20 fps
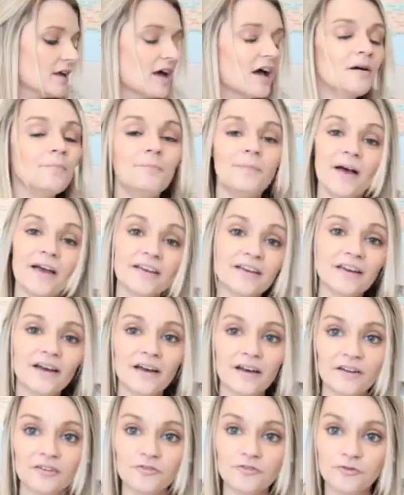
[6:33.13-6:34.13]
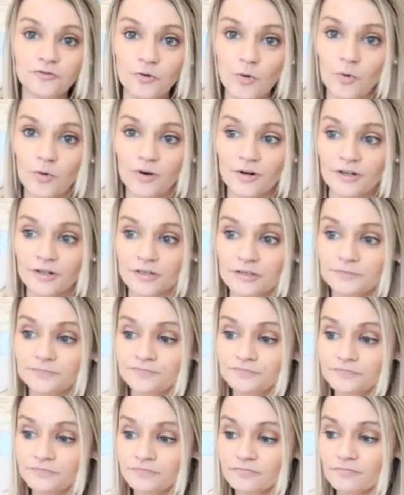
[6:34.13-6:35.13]
Abeka, for
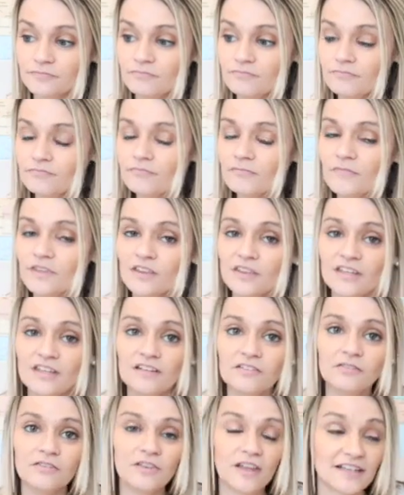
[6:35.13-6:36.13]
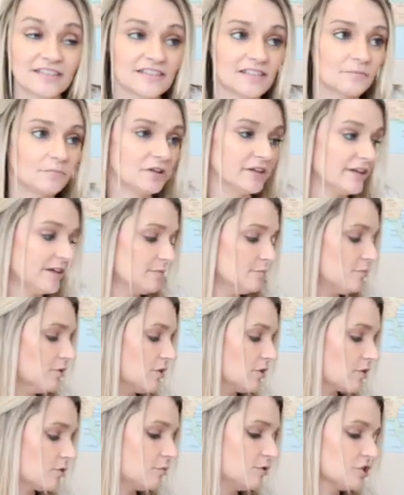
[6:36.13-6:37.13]
the lesson plan
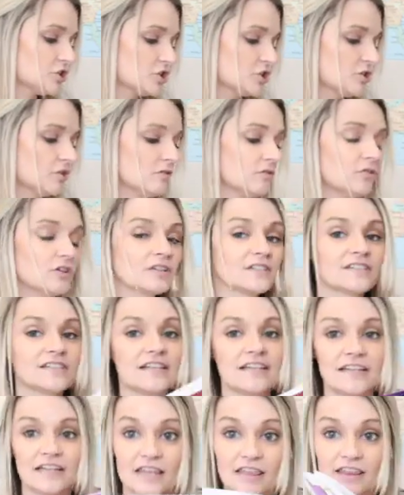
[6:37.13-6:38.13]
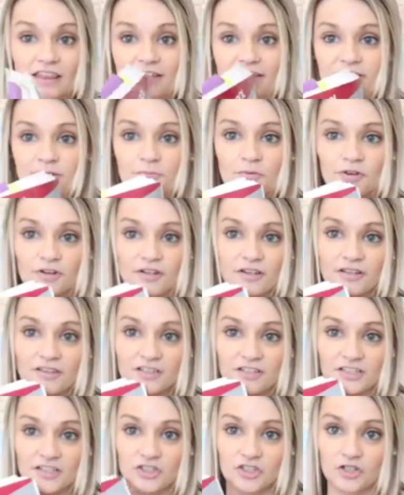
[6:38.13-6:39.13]
book, which looks like this book,
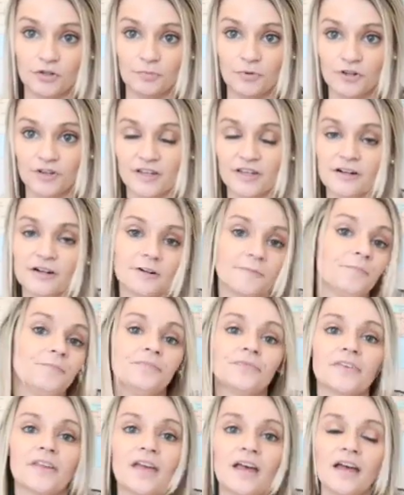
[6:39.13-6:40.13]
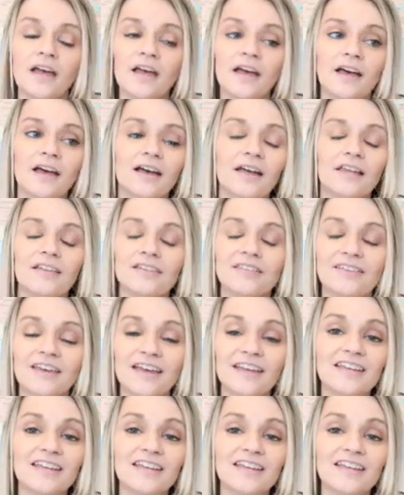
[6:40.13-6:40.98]
the teacher book here, they